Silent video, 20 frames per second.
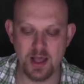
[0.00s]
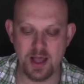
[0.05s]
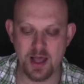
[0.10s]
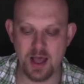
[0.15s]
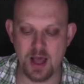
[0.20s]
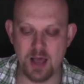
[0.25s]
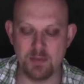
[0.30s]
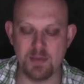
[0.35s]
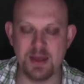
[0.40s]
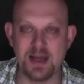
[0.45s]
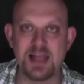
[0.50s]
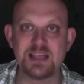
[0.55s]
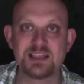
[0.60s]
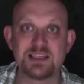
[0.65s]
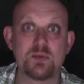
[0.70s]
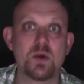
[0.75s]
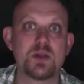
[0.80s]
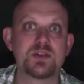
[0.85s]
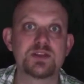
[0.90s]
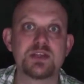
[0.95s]
unless
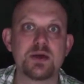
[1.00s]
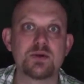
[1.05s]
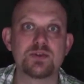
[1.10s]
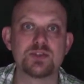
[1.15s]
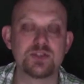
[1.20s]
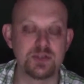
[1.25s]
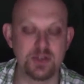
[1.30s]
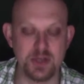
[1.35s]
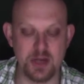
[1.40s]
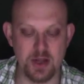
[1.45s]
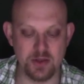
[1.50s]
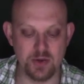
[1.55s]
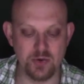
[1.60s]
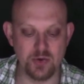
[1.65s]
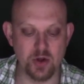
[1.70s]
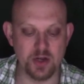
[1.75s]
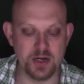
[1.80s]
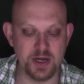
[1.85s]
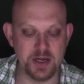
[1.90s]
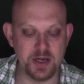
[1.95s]
someone tells you, you know, you're
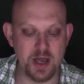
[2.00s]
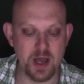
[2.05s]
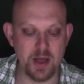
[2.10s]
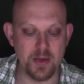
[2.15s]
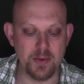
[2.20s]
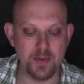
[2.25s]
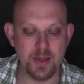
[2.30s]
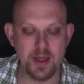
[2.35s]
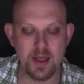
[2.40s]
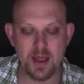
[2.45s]
not going to know.